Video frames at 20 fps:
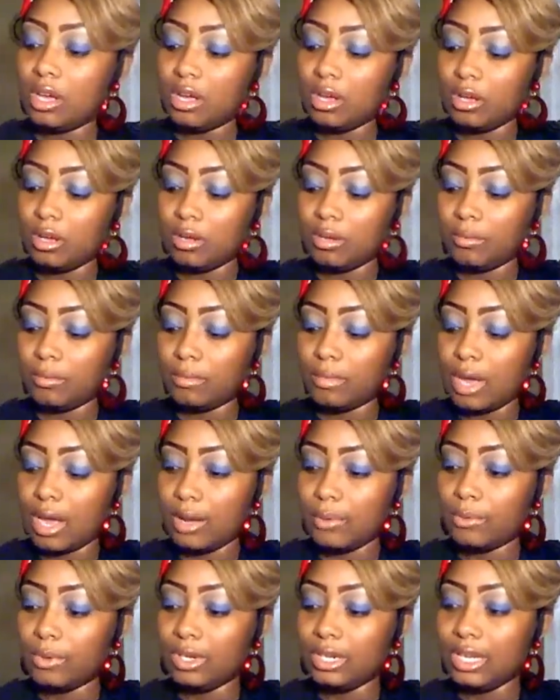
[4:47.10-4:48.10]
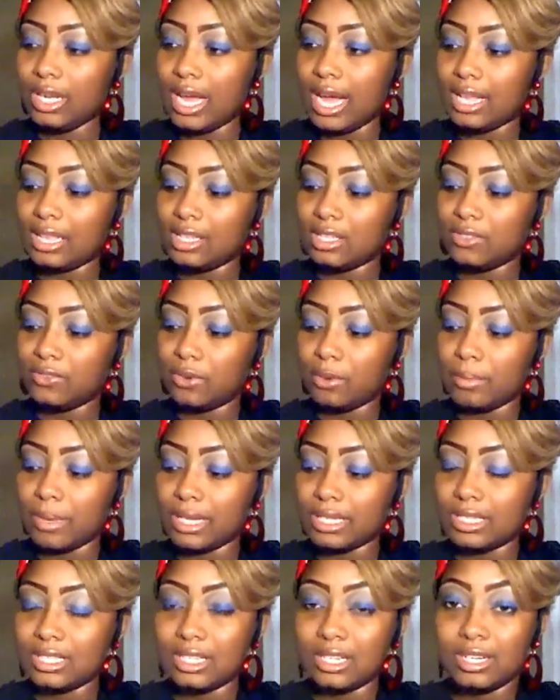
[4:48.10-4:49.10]
um, I really got this for
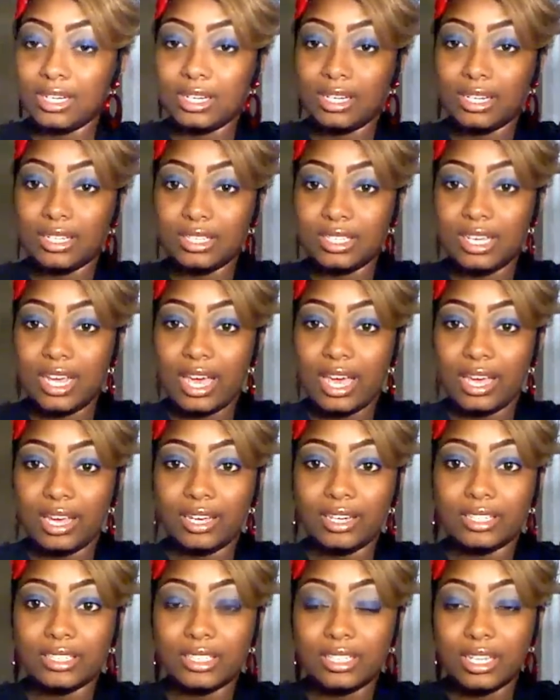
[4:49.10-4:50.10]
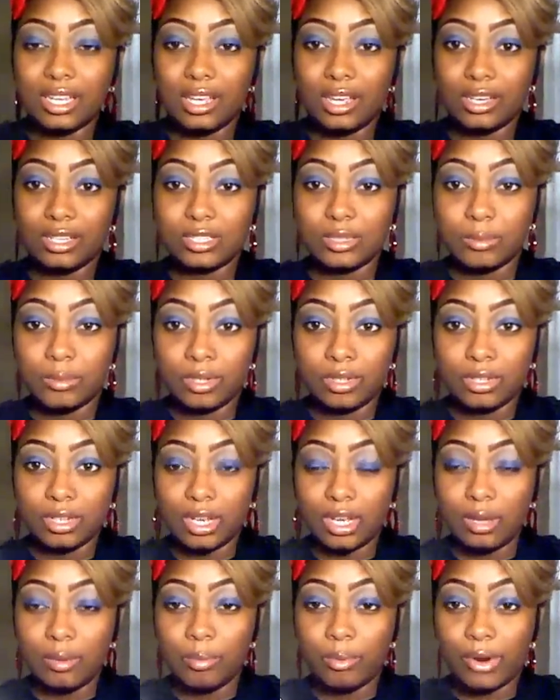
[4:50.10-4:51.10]
my son because he has eczema
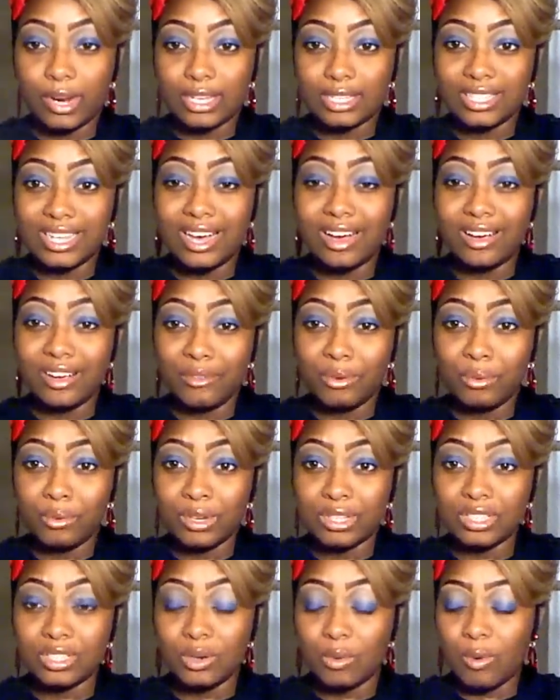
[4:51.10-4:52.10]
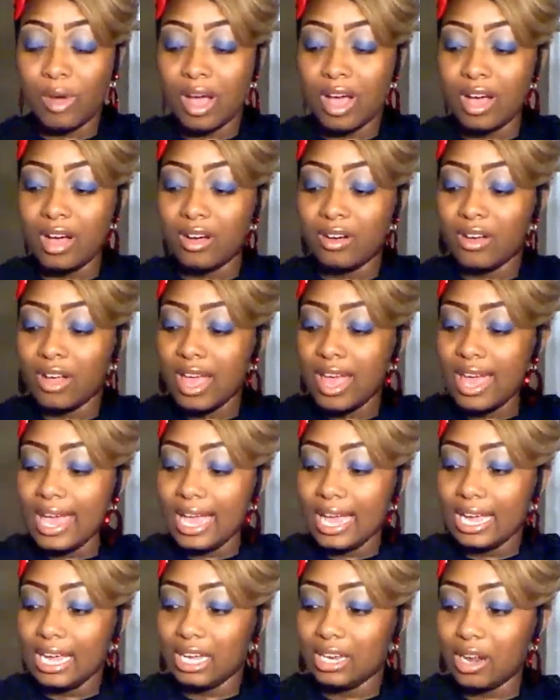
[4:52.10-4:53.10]
and he breaks out every once in a while
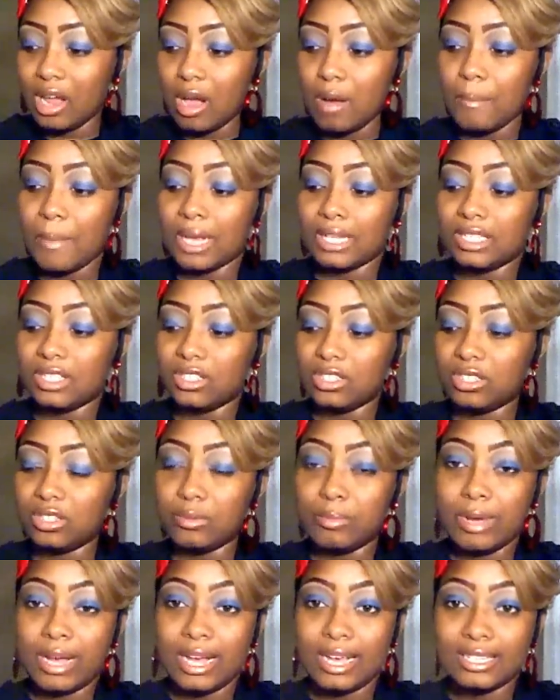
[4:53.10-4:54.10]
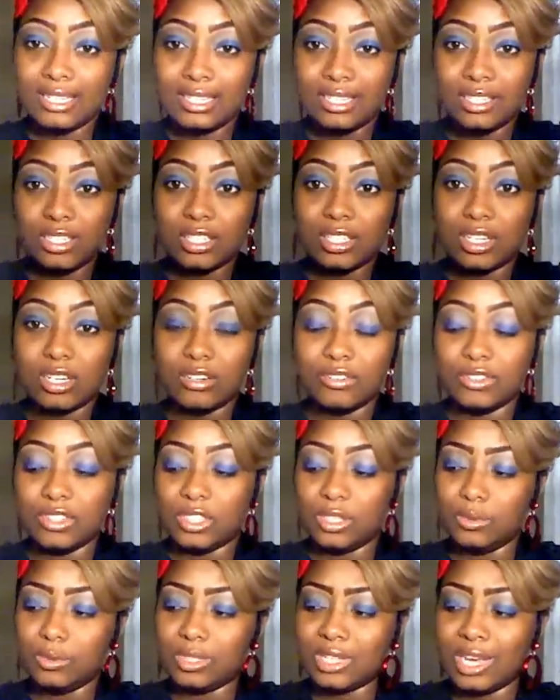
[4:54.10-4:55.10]
and uh, my sister buys this stuff
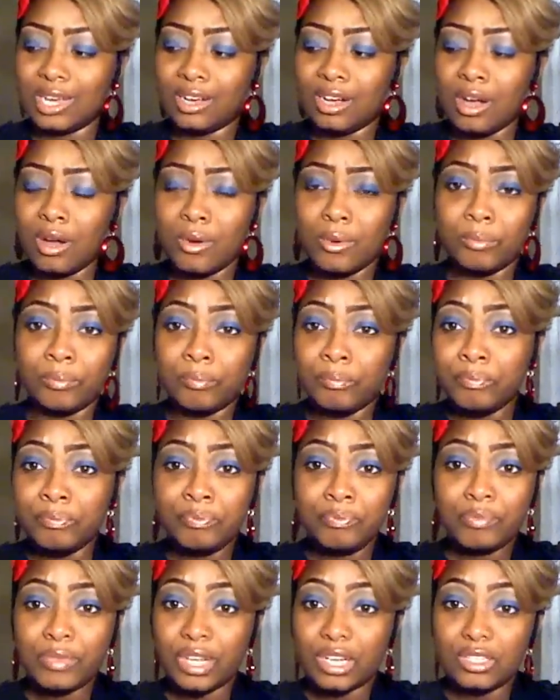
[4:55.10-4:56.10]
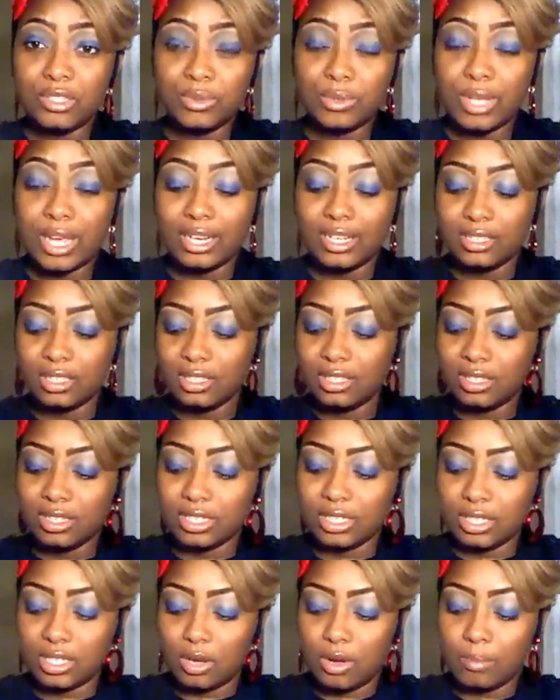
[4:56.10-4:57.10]
and she was like oh she was like it's
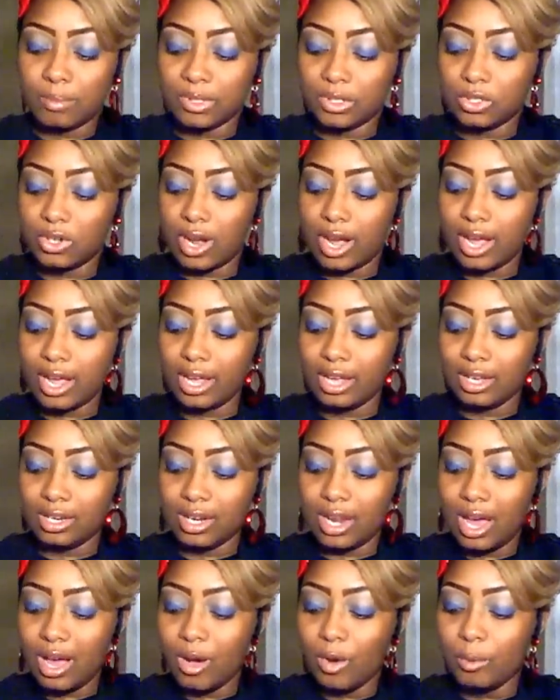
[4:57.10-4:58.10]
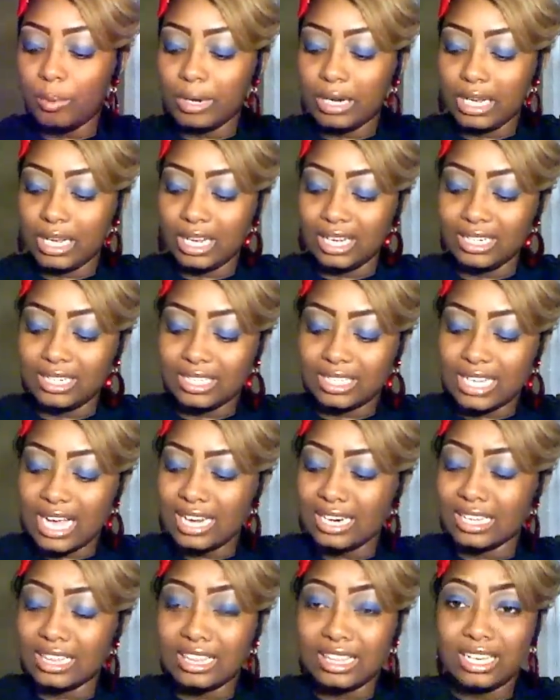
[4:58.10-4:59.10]
good so i'm gonna try it and then i opened it and it's
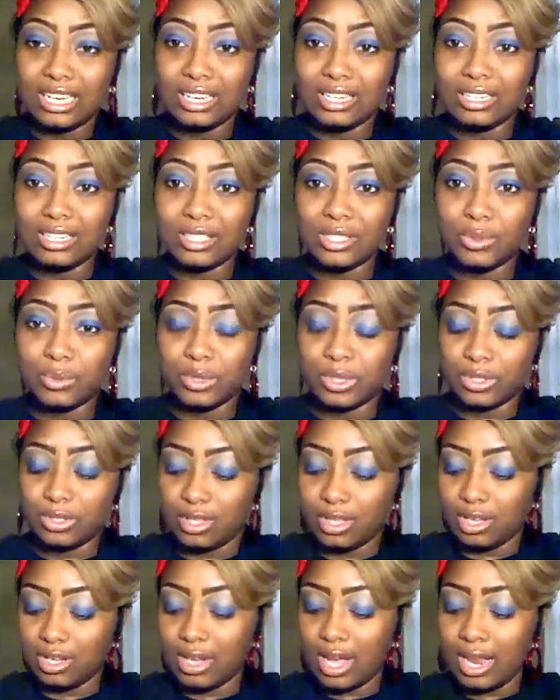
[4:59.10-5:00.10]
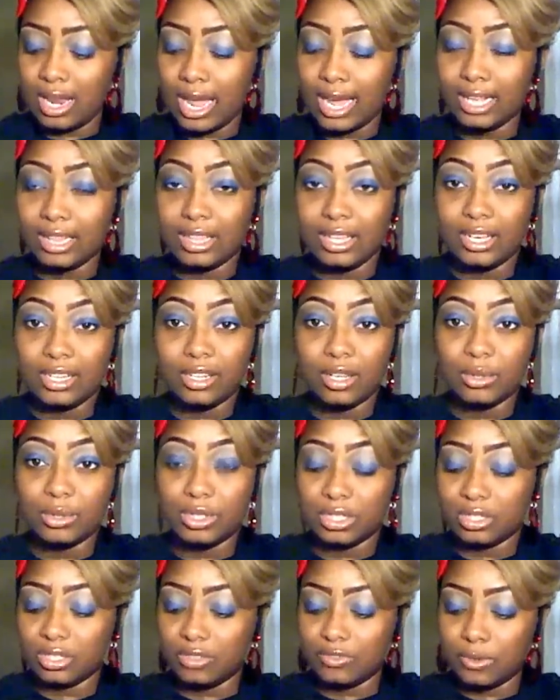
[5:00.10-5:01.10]
kind of thick it's real thick i like thick
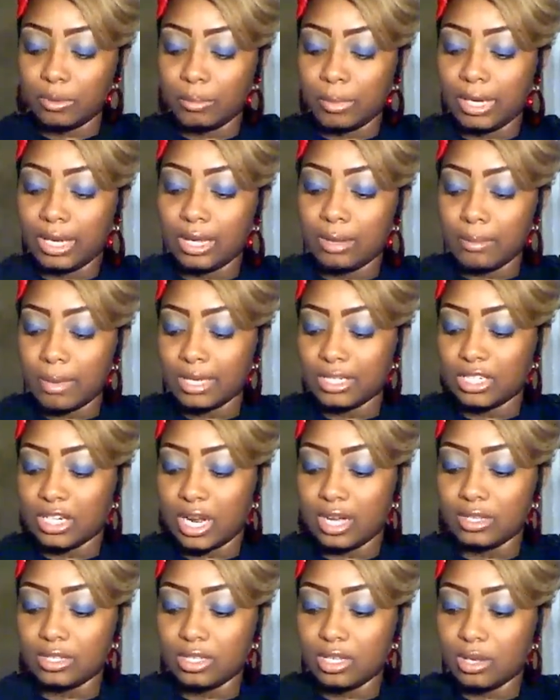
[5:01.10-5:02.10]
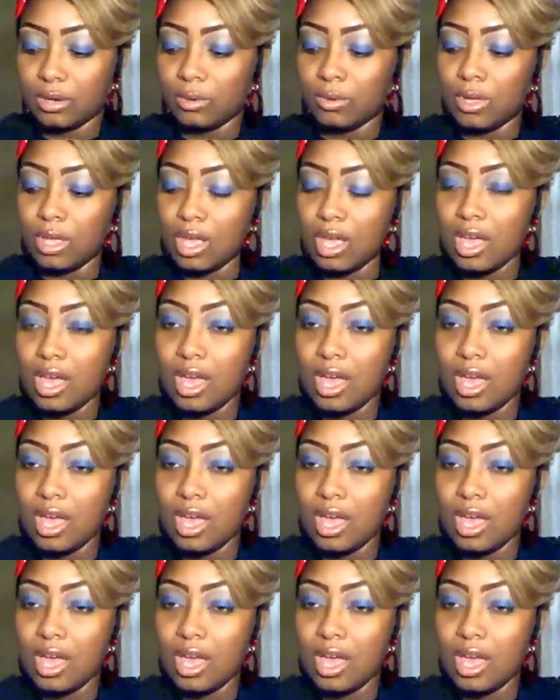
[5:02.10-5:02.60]
lotions for me and my child so